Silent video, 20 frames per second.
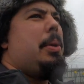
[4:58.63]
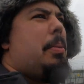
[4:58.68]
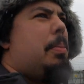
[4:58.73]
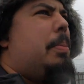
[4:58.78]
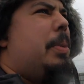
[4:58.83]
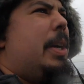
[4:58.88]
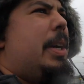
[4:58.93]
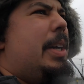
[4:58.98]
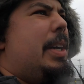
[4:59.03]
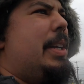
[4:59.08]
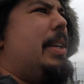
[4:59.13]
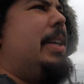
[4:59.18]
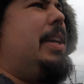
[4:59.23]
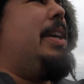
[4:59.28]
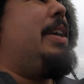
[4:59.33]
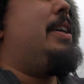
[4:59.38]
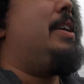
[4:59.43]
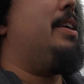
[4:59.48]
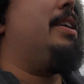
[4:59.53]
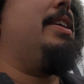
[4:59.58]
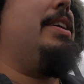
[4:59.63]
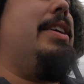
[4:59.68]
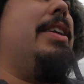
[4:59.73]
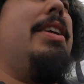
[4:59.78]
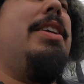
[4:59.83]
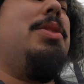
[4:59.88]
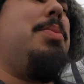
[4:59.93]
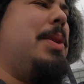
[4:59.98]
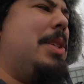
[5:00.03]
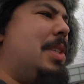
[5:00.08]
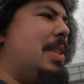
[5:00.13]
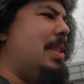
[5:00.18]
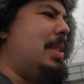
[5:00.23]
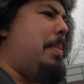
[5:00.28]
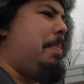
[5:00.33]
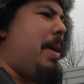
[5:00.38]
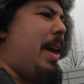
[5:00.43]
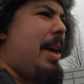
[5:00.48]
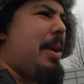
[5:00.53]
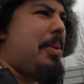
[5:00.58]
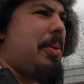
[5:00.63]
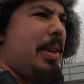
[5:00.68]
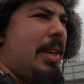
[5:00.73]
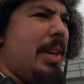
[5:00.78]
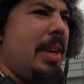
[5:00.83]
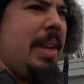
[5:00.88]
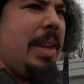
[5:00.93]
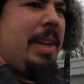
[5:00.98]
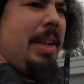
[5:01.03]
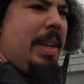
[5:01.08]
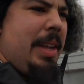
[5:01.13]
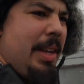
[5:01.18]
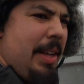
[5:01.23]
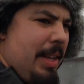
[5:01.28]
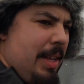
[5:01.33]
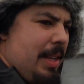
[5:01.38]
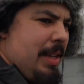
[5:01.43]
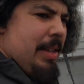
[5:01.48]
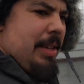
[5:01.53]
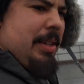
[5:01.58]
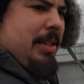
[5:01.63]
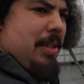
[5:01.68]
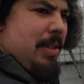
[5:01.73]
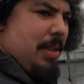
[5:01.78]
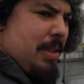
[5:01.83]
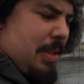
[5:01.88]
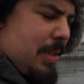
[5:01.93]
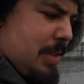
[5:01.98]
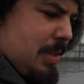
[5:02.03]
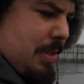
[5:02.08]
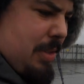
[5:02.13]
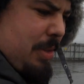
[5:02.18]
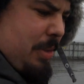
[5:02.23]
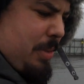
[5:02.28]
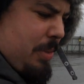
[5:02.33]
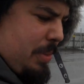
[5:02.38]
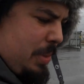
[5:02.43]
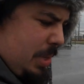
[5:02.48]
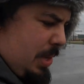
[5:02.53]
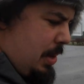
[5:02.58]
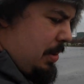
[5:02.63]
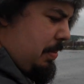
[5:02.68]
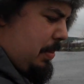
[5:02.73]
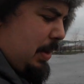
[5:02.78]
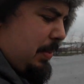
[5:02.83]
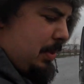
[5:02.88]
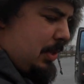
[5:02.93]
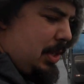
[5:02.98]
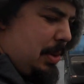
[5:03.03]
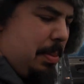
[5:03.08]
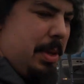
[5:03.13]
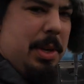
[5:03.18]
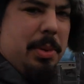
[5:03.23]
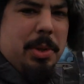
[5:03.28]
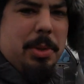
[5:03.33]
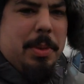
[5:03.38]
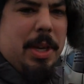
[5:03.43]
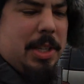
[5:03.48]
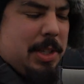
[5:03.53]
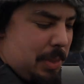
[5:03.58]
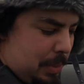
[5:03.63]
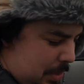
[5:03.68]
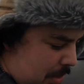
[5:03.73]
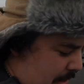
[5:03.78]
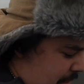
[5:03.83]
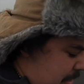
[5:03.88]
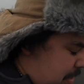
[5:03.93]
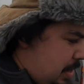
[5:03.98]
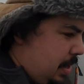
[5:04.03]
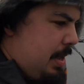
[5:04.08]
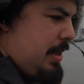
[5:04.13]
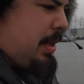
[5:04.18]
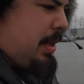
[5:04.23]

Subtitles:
but it is missing the battery. So maybe somebody was messing with it